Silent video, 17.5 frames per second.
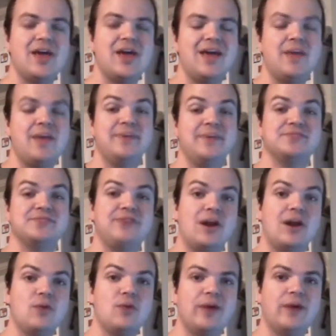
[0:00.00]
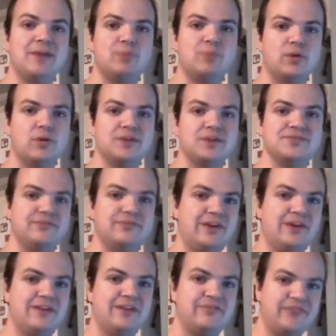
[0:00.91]
It makes very wide boards
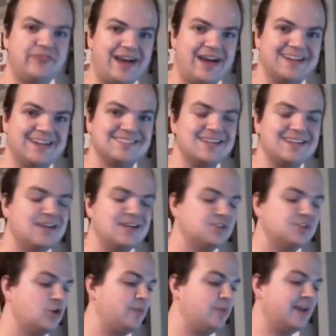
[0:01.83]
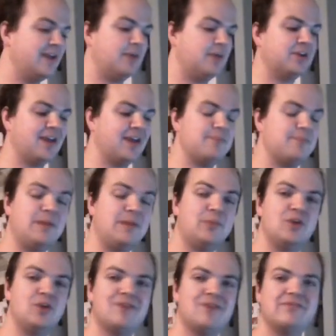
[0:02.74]
very fast. So being able to get
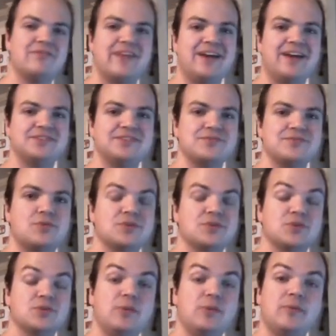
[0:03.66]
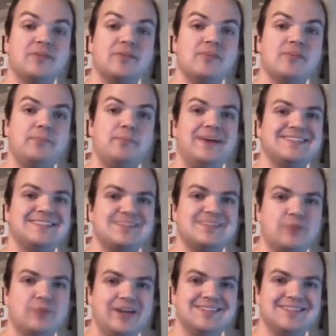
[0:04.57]
memory off of that is, of course, going to be one of the best
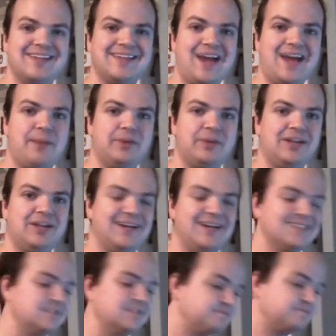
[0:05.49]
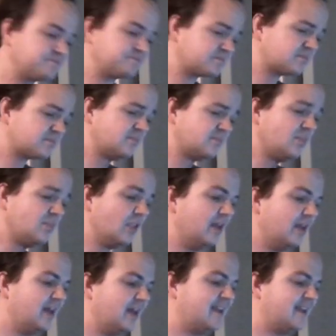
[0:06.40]
ways to capitalize.
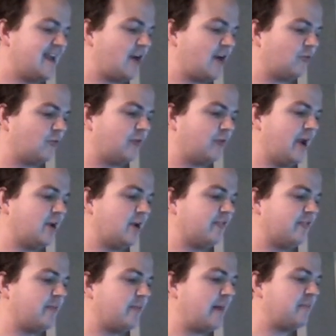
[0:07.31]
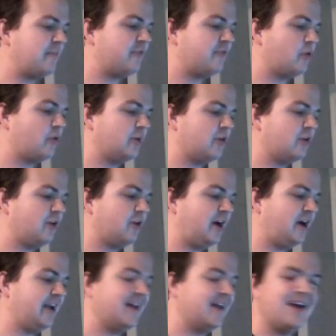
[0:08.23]
Now, right off the bat, before we go
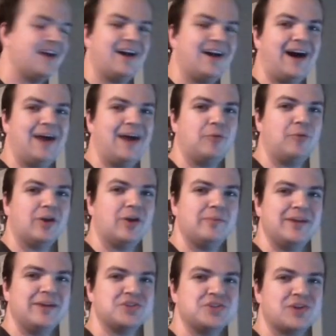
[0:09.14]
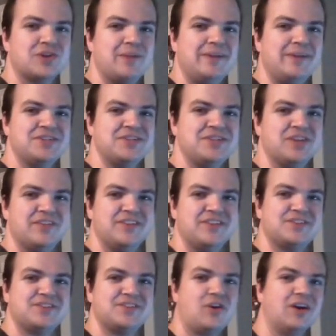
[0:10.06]
on, I want to make sure I mention
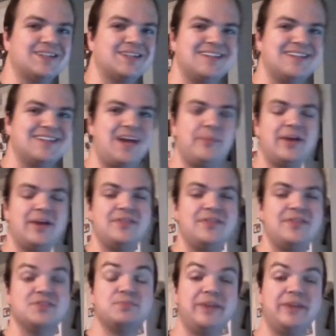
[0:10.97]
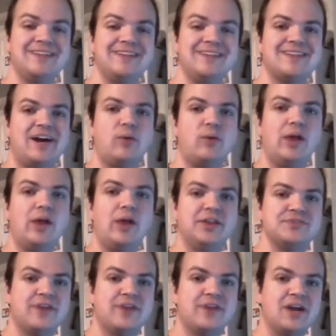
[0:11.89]
this archetype and this playstyle. While it
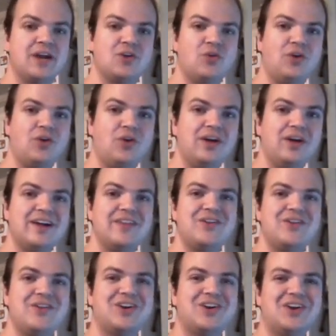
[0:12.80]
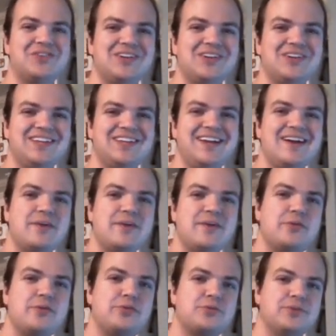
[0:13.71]
is very cool, there are really
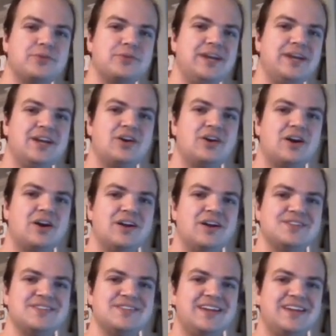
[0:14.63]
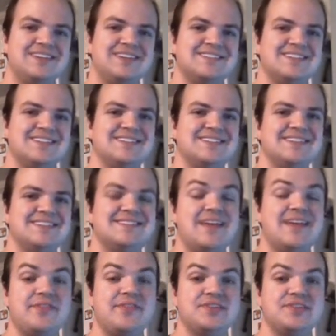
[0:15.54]
3 cards in existence
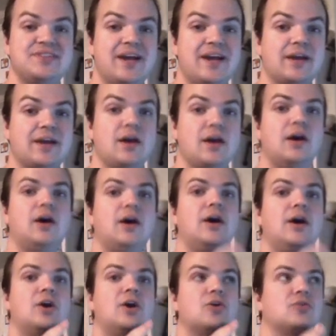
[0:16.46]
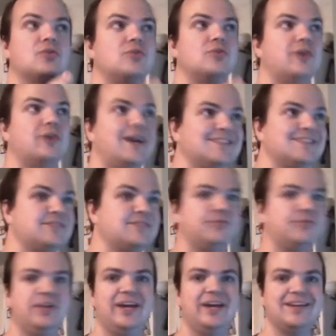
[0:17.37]
that this deck
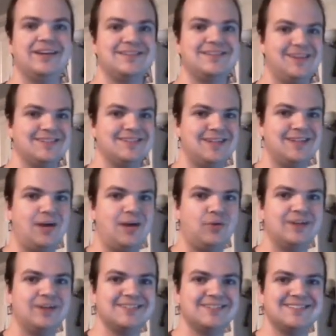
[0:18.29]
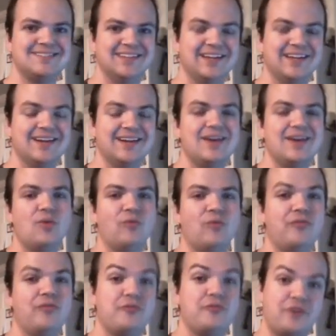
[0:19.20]
aggressively does not want to see.
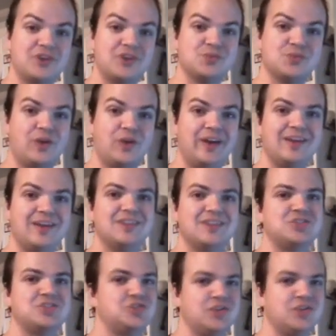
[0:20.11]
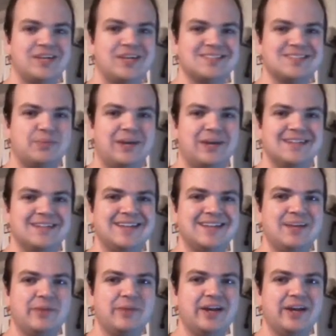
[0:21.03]
The first one should not surprise
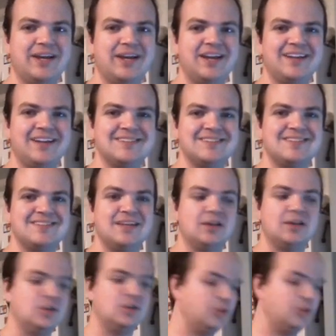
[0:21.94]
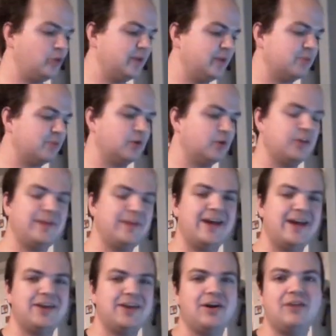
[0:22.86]
anybody, and it is the looming
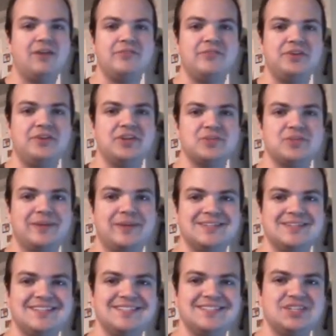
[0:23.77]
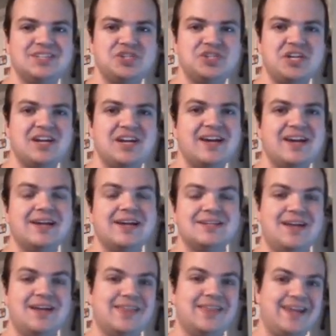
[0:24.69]
boogeyman of the Digimon TCG,
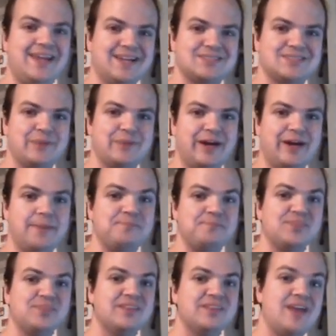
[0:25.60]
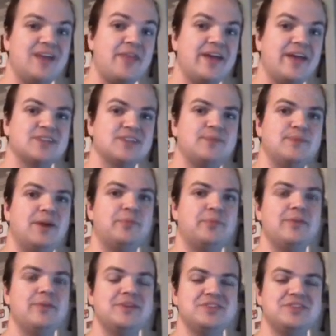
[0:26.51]
Decklist. Decklist
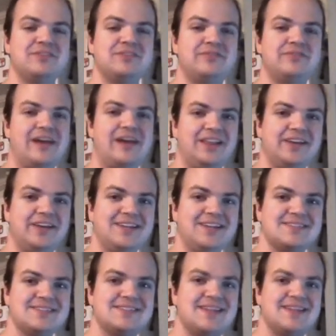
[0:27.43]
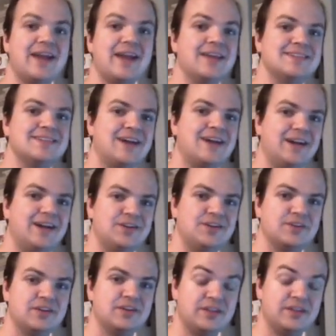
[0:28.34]
pretty much invalidates this deck's
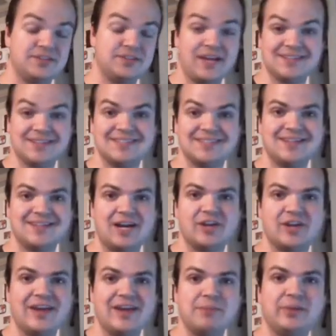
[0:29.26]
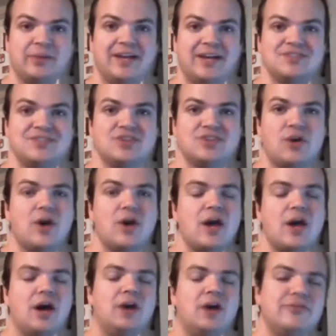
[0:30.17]
entire game plan, so
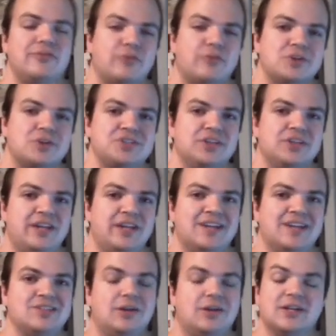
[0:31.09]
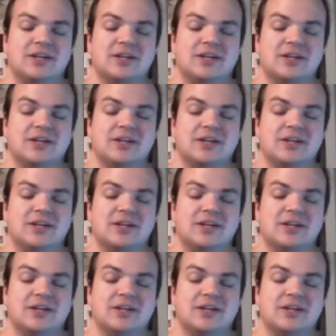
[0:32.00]
unfortunately, as long as